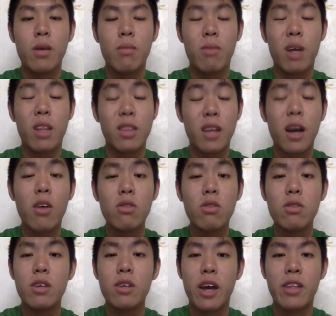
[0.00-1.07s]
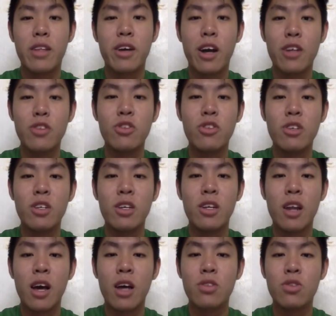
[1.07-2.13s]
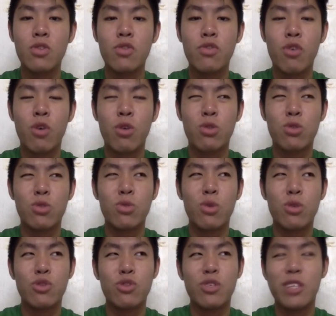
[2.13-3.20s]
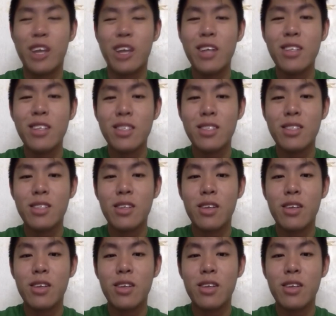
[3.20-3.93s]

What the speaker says: But now, can 100 ringgit last you for 2 or 3 days?